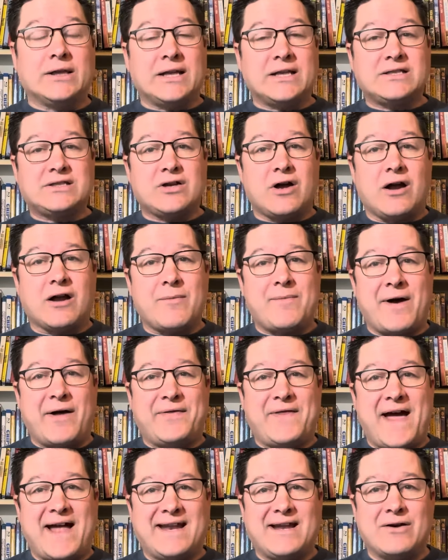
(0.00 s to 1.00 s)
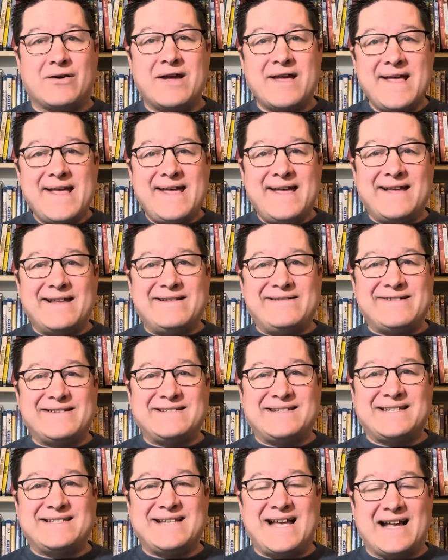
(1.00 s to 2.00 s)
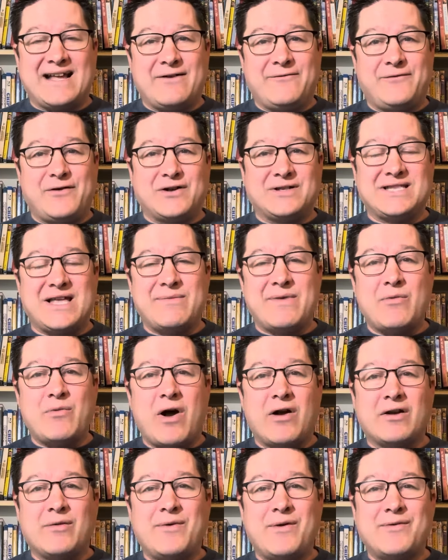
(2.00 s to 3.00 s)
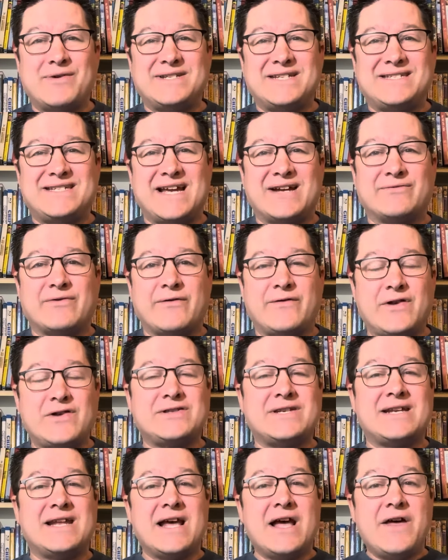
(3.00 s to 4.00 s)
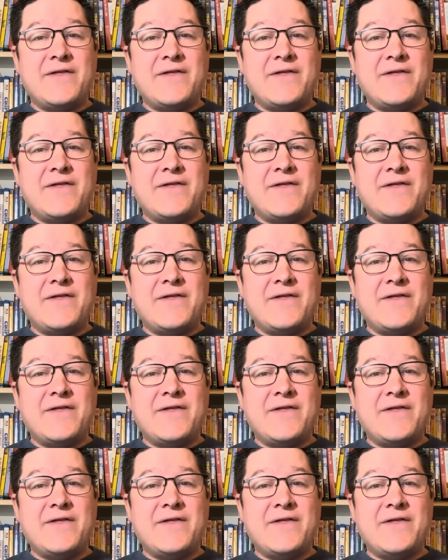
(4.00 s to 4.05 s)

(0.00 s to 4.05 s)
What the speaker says: Let's talk about that here in just a second. First, let me welcome you into Dan Reviews It.